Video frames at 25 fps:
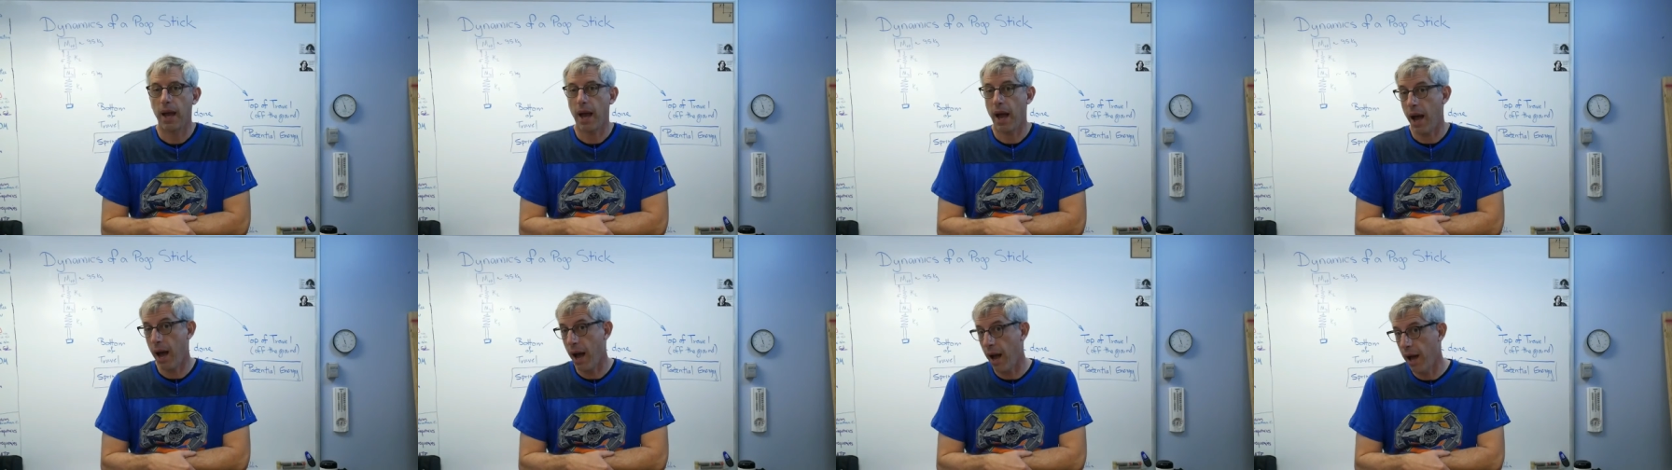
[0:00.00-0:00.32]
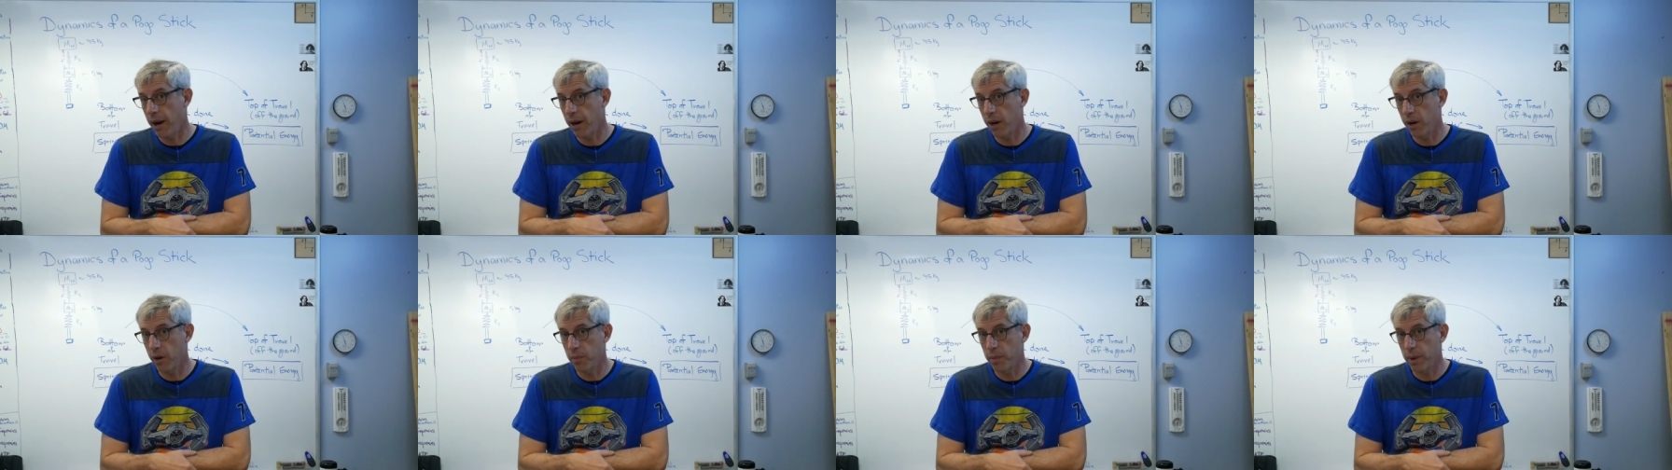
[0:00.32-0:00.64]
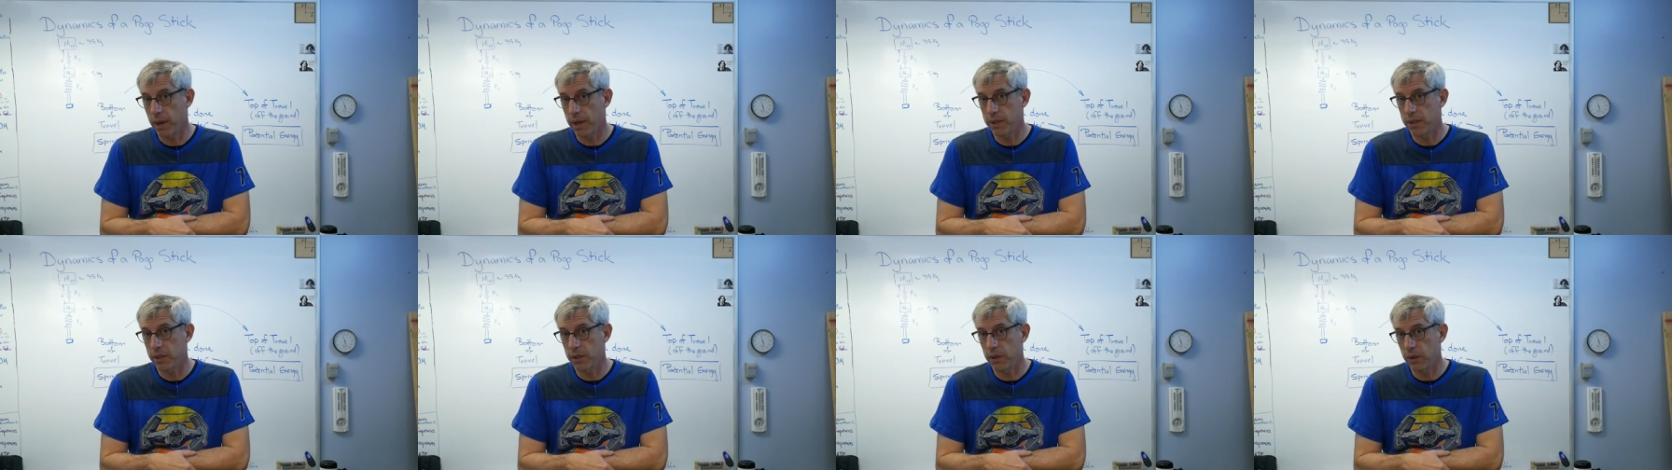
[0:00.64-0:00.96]
I don't know
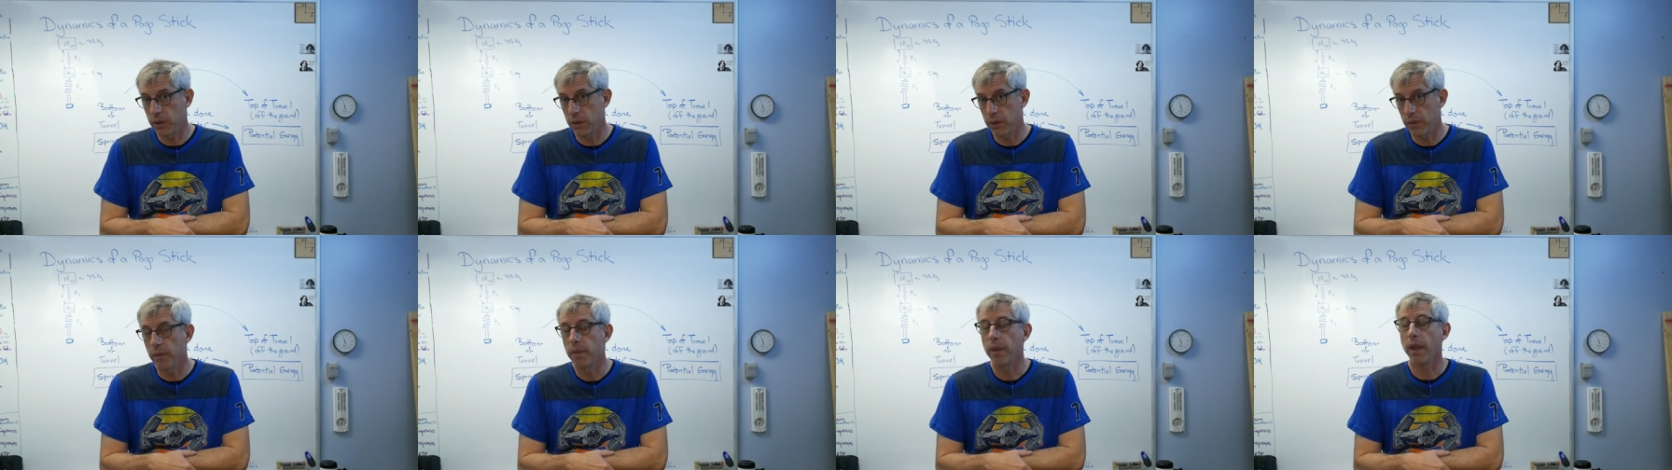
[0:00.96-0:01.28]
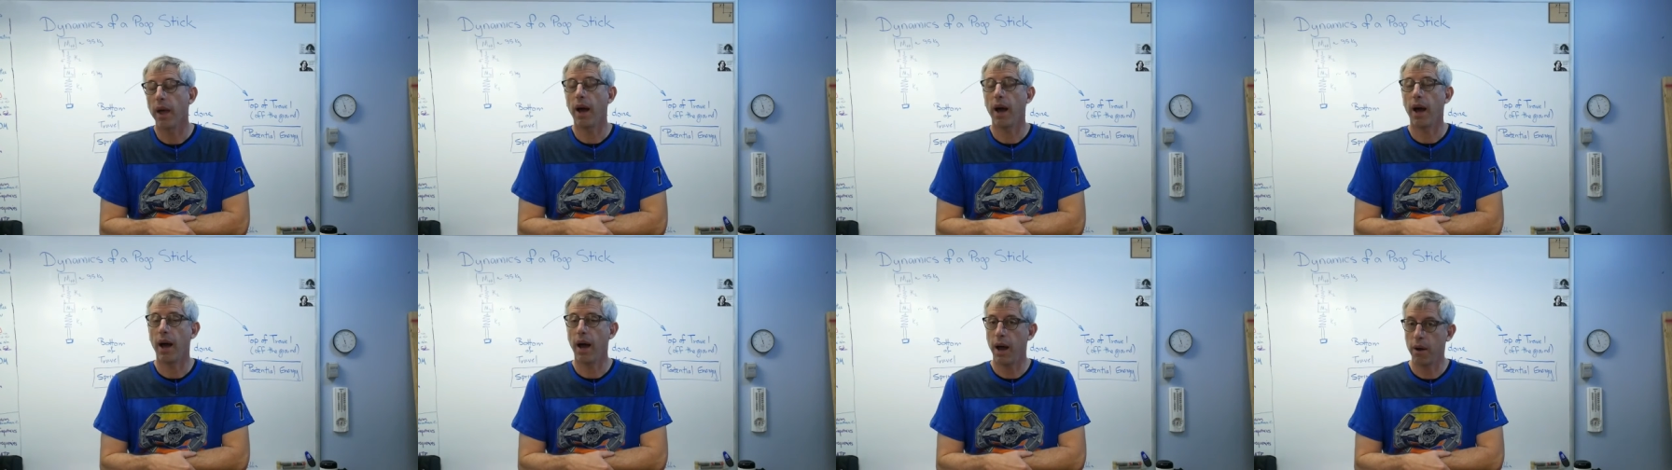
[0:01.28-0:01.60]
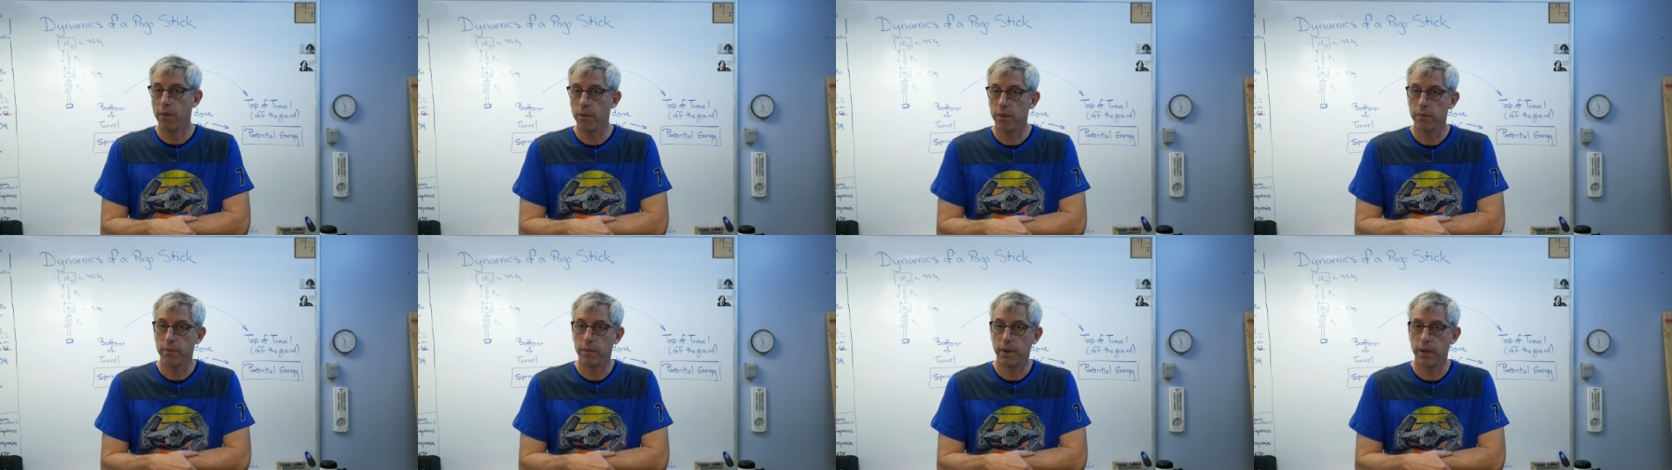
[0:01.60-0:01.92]
about you, I
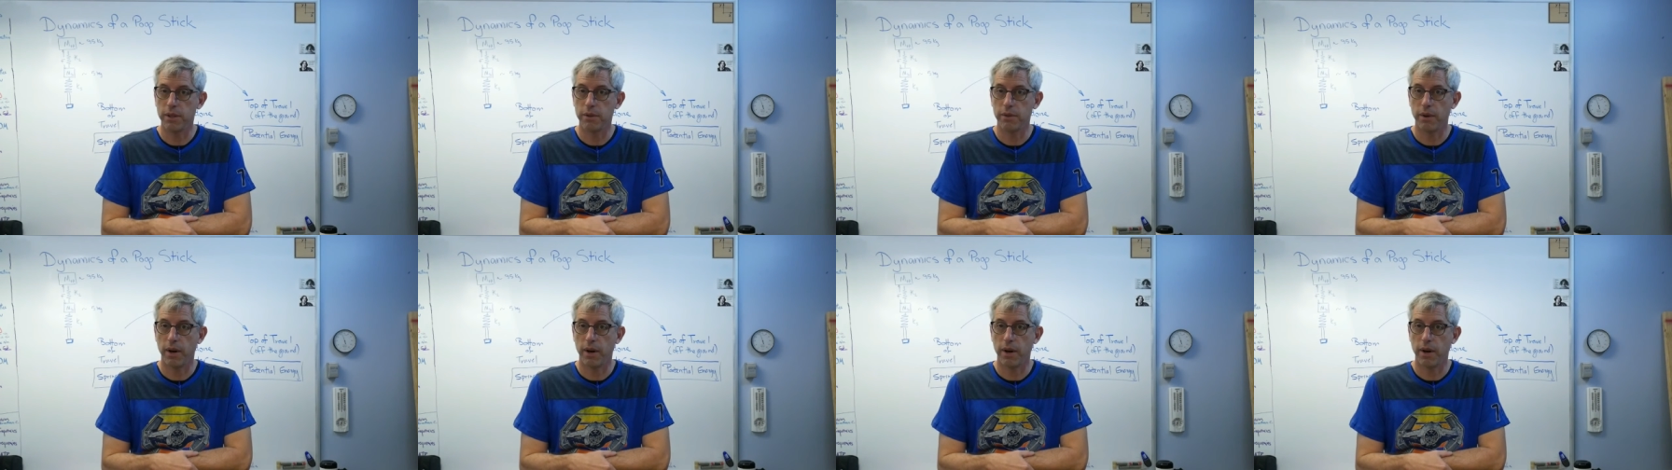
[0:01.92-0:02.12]
would much